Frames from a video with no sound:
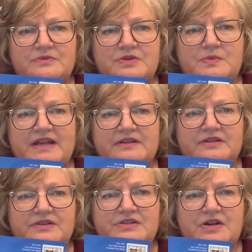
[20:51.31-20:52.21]
the way it
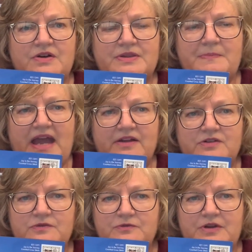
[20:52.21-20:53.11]
looked on the
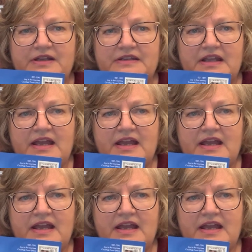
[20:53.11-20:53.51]
pattern front,